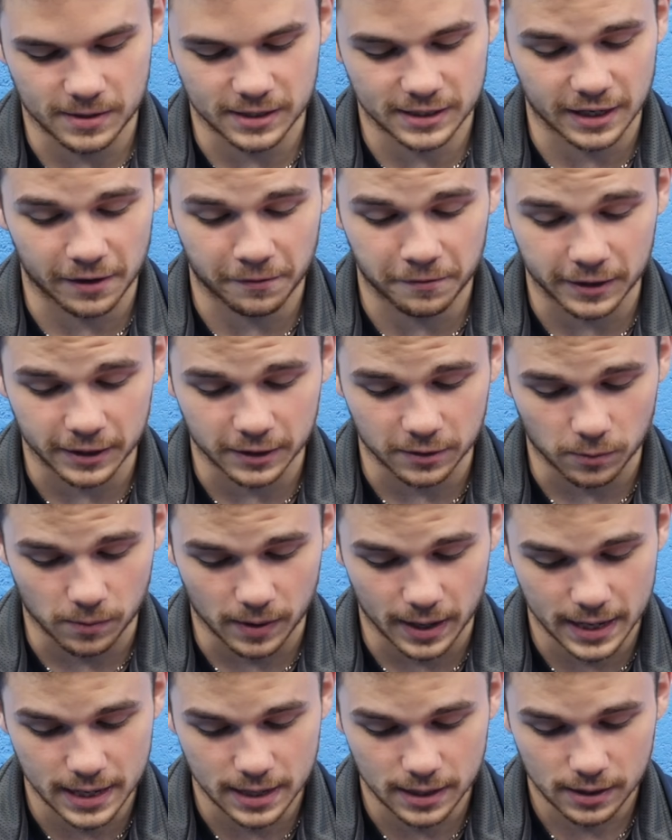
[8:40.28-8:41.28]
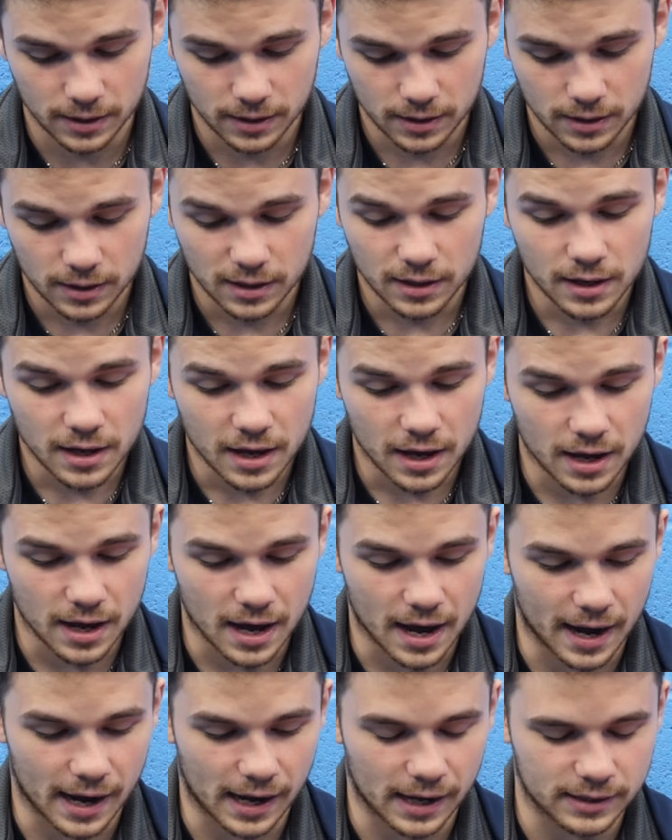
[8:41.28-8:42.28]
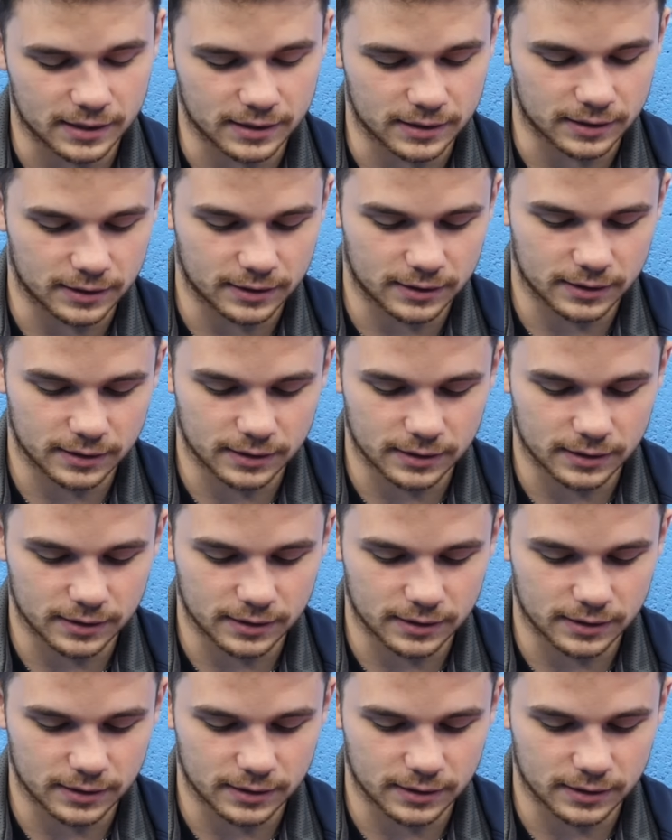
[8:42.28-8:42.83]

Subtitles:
is definitely the weight and